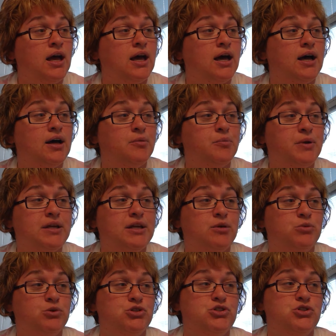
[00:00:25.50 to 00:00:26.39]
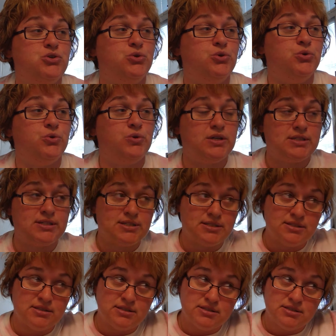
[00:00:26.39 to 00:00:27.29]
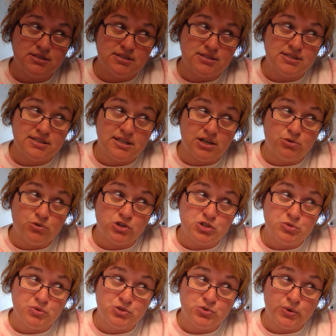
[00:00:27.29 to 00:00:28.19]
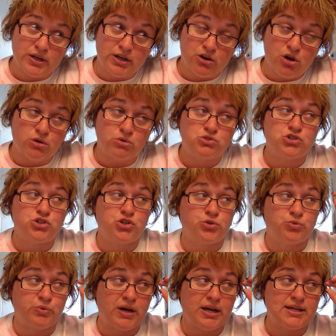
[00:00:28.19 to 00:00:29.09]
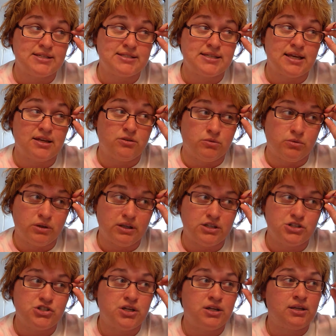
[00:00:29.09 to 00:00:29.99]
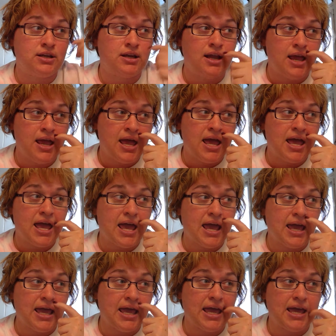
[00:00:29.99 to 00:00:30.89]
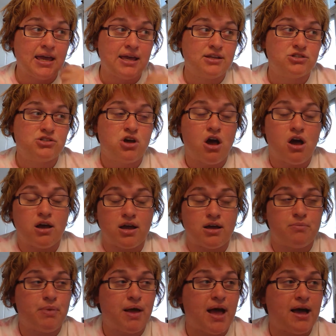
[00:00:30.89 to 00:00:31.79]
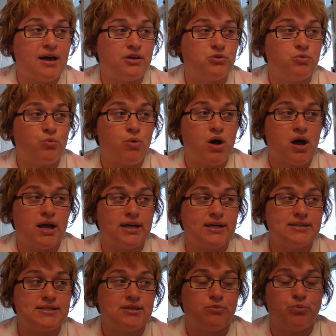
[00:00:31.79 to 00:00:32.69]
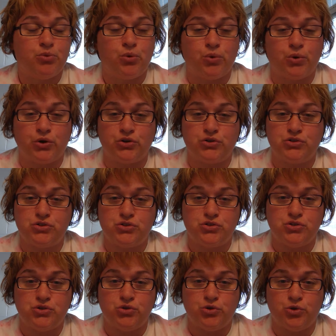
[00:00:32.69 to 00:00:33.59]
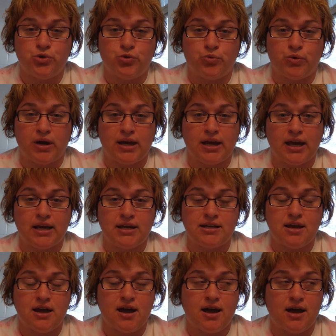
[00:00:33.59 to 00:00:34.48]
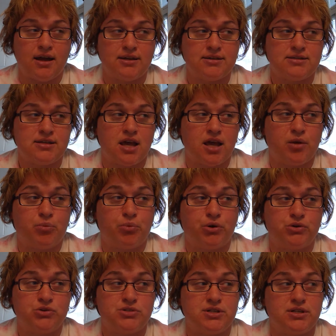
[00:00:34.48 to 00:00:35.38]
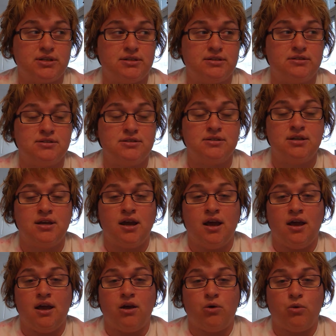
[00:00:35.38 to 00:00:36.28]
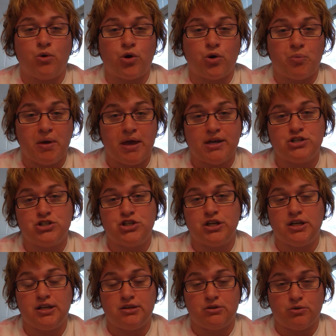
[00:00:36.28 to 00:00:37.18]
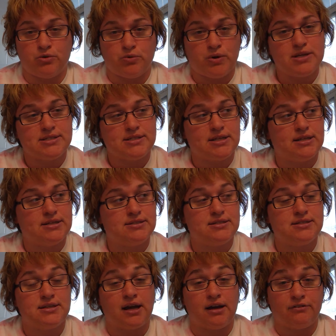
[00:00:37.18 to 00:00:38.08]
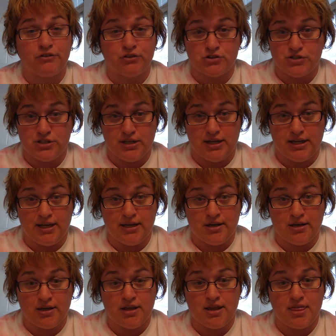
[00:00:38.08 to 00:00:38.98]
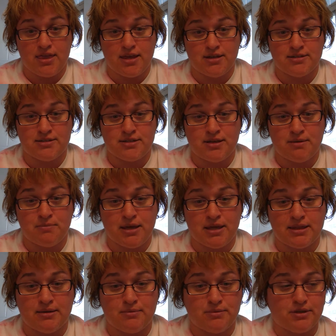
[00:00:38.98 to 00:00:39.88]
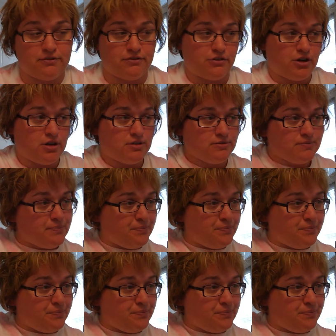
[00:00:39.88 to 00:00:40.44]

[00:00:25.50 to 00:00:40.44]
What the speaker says: And number two is distinguish between culture, race, and religion, and talk about why it's important to recognize a person or a patient or resident's diversity and things that make them different.